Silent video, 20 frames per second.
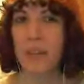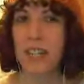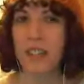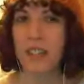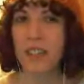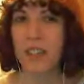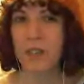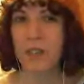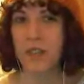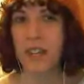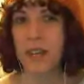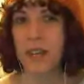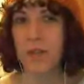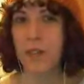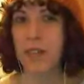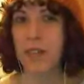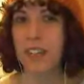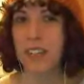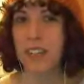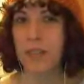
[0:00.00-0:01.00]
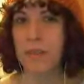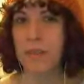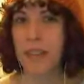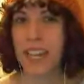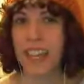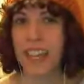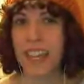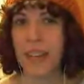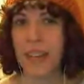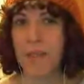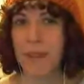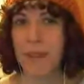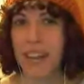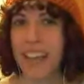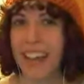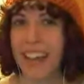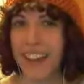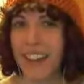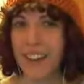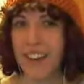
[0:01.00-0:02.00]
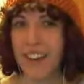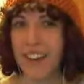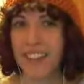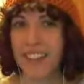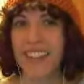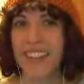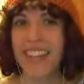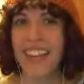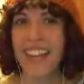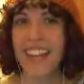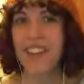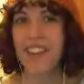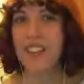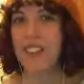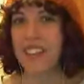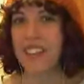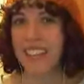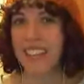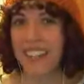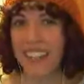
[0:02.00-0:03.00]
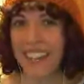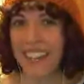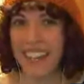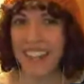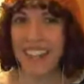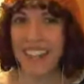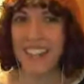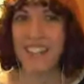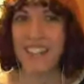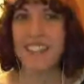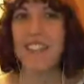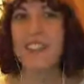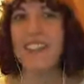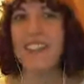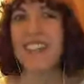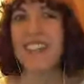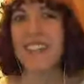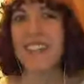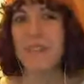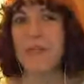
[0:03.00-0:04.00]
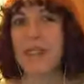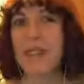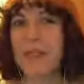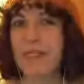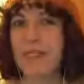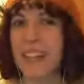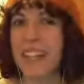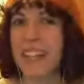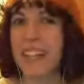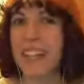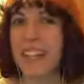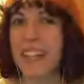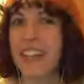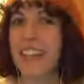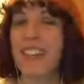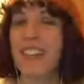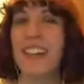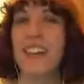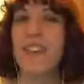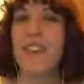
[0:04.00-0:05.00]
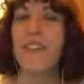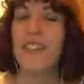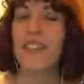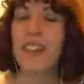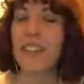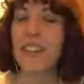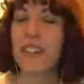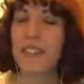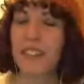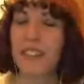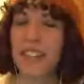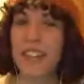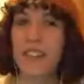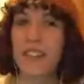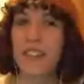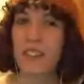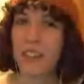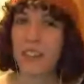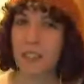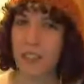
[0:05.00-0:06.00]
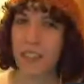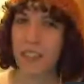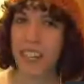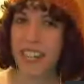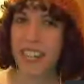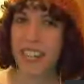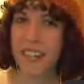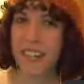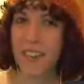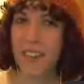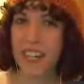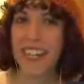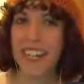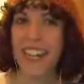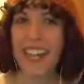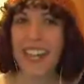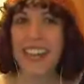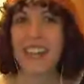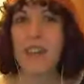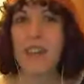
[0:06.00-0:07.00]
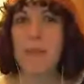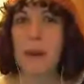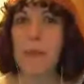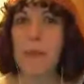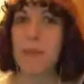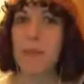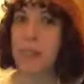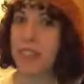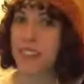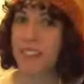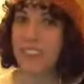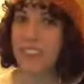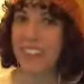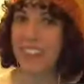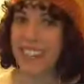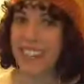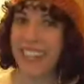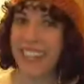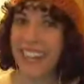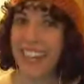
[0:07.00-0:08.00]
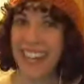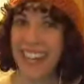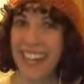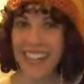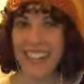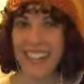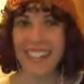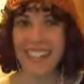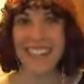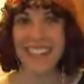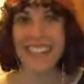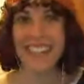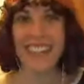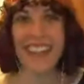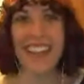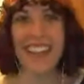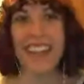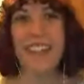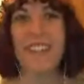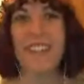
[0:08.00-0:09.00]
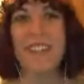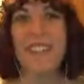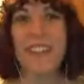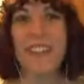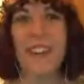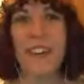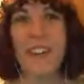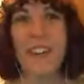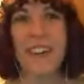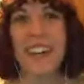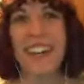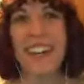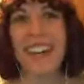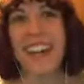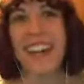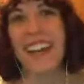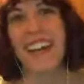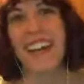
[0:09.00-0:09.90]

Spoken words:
a picture of what I'm going to make in my head or else I can't do it. So like sometimes I get very, very frustrated when I can't come up with those ideas. So